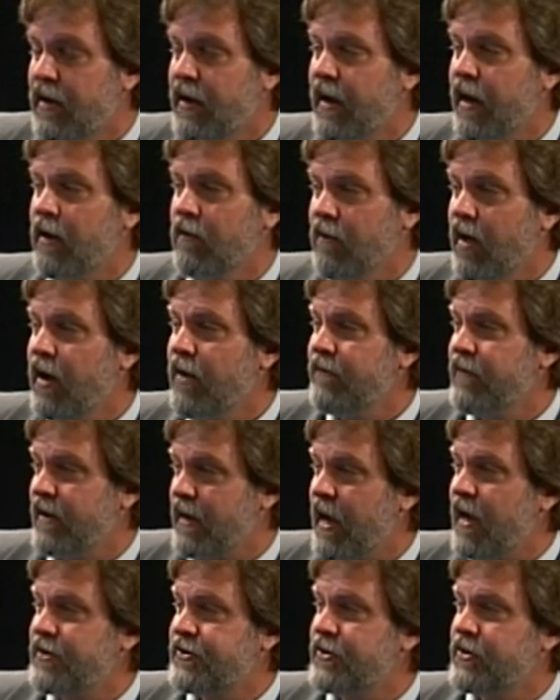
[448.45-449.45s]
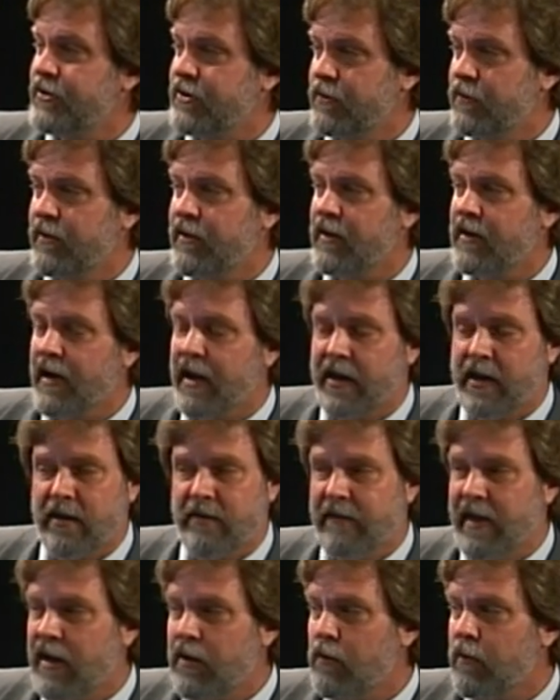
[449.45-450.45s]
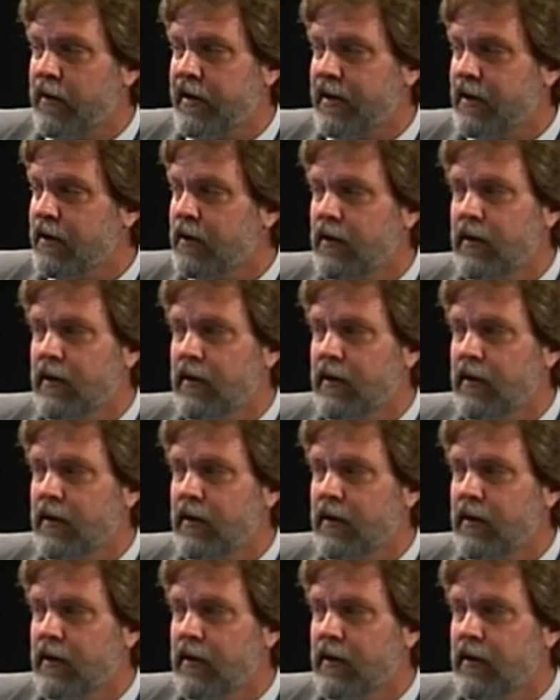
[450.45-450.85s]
and a lot of it has to do with the negative equity.